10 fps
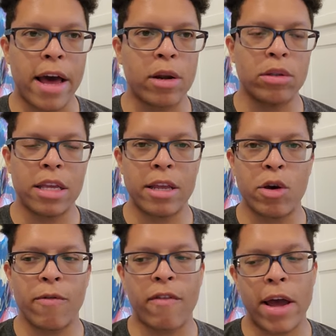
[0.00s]
I don't think
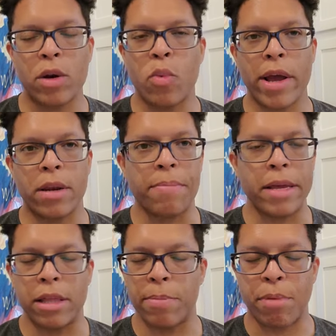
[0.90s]
he'll find a way to
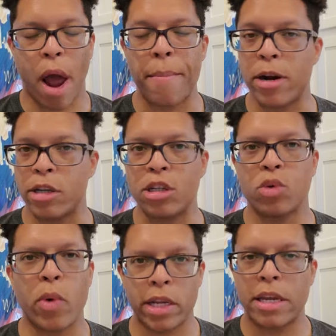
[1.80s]
be the primary
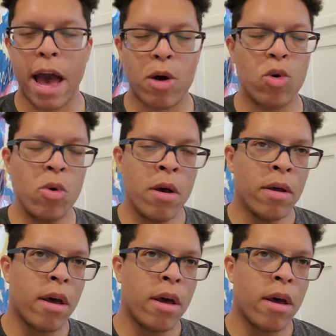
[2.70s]
swing tackle.